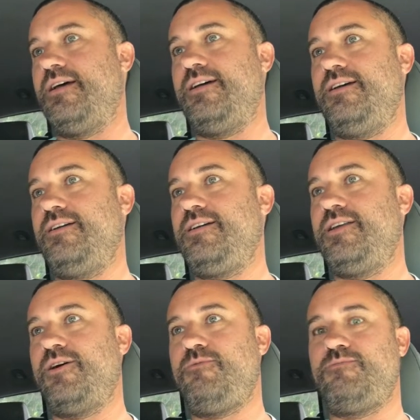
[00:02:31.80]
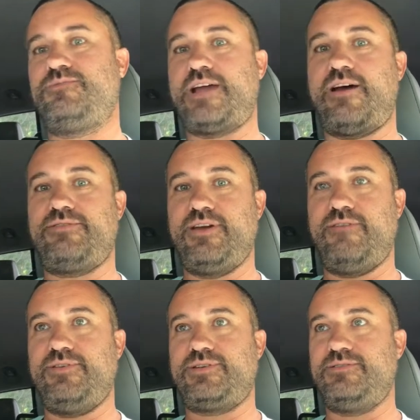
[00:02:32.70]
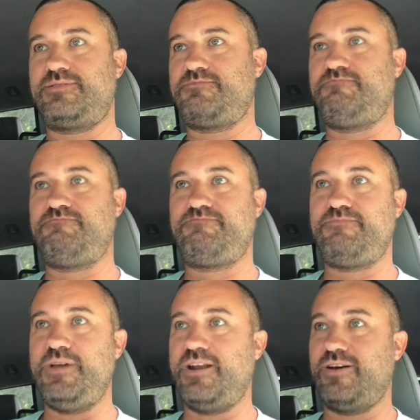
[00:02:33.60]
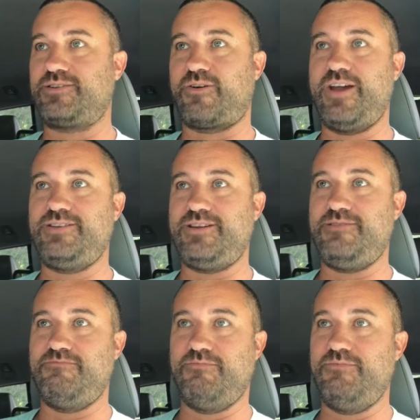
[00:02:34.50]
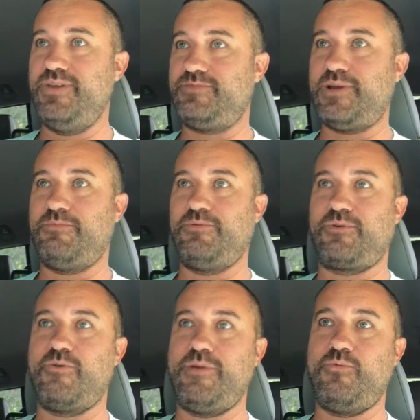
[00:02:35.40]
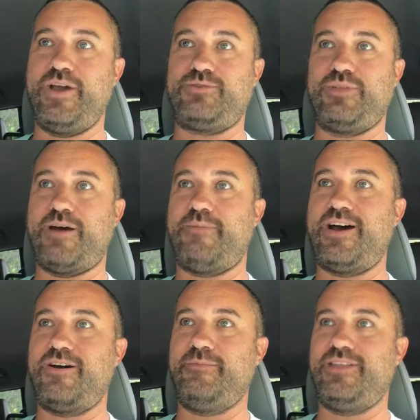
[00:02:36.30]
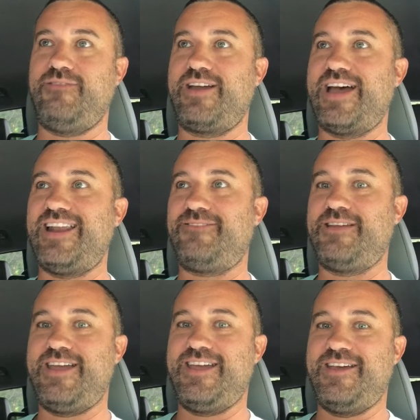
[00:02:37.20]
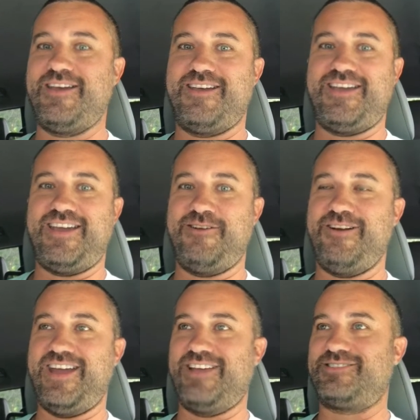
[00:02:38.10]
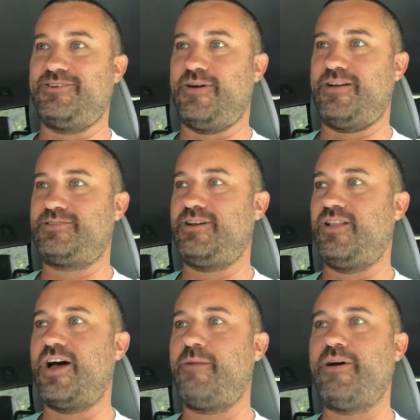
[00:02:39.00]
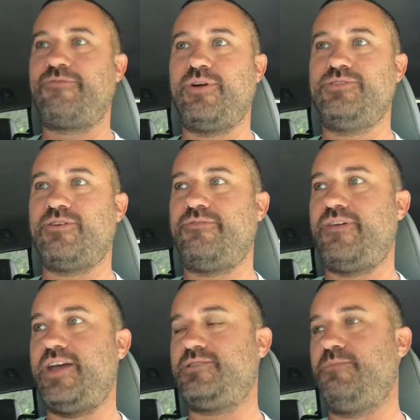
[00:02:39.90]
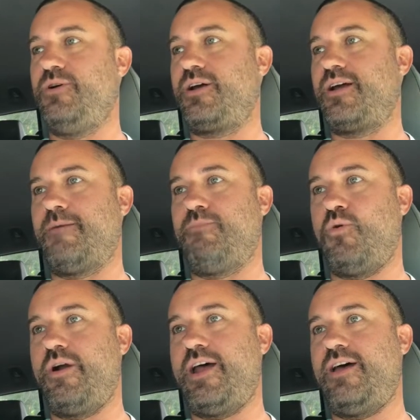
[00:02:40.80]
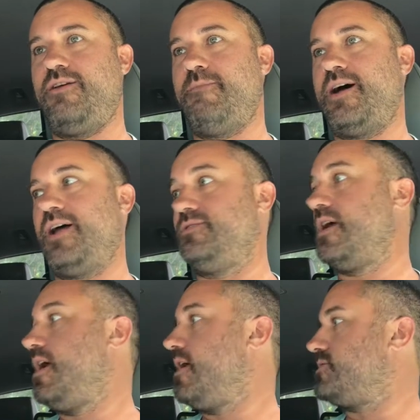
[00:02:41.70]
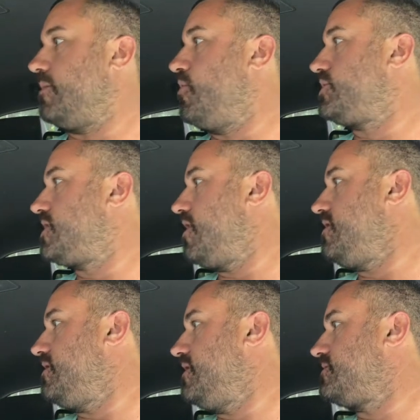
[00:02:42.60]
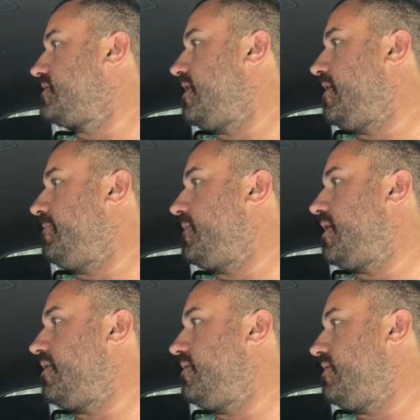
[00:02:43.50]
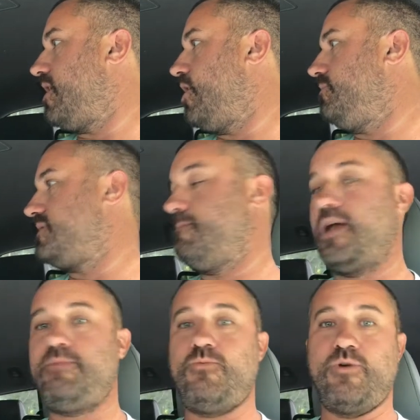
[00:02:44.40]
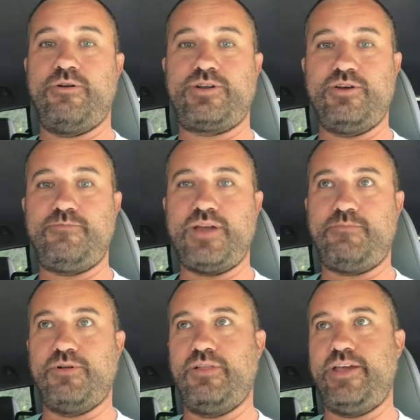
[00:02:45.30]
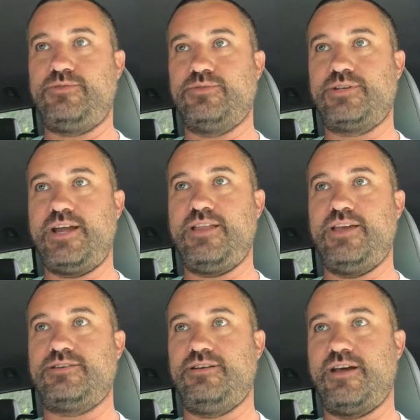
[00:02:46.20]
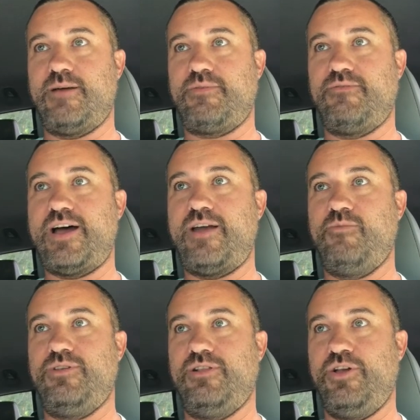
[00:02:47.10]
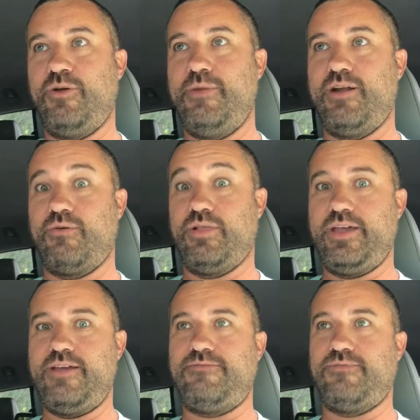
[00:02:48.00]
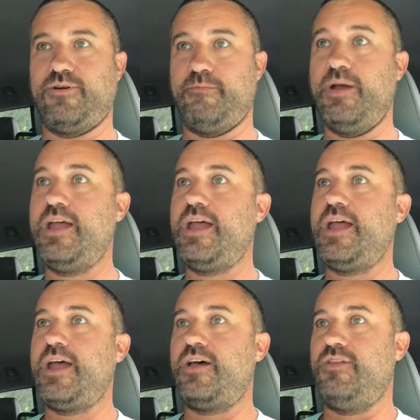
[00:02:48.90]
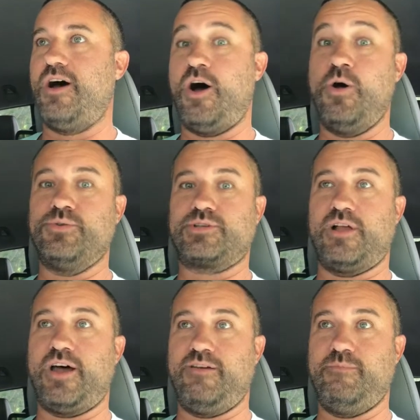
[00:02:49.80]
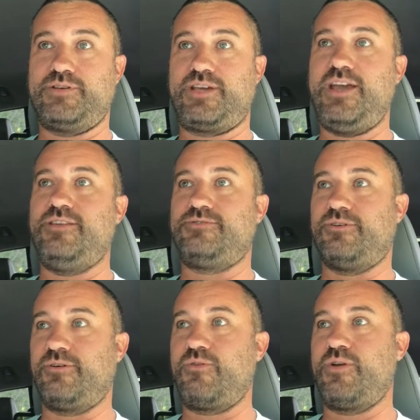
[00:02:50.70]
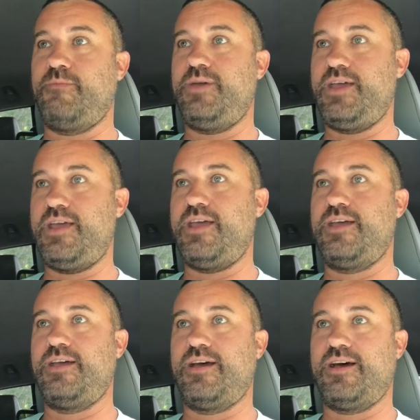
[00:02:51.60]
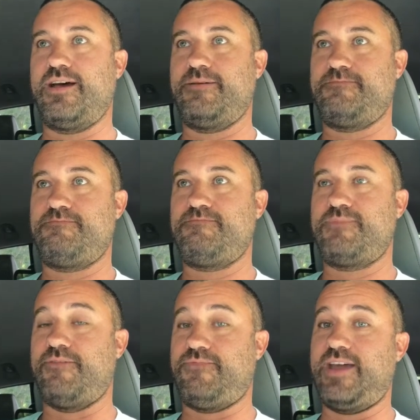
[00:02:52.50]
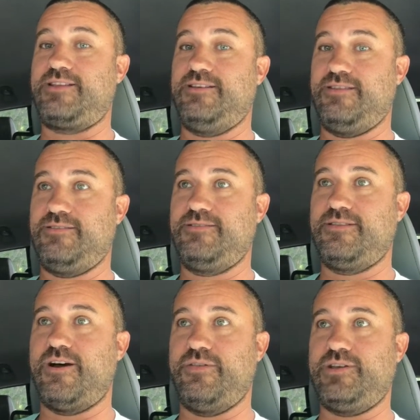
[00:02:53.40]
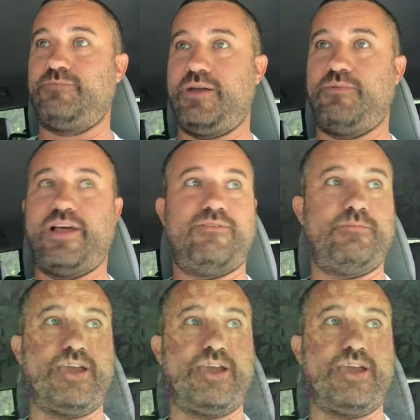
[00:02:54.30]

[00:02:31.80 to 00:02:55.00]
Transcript: south of us, it's crazy. These people are going to be weeks without power, but they've got internet. So I've seen a lot of my friends on Facebook bored out of their minds. So I'm going to show you this in the hopes that maybe one or two people at least will see this and provide them with a little bit of relief from the onslaught of mosquitoes that are going to be affecting all these people having to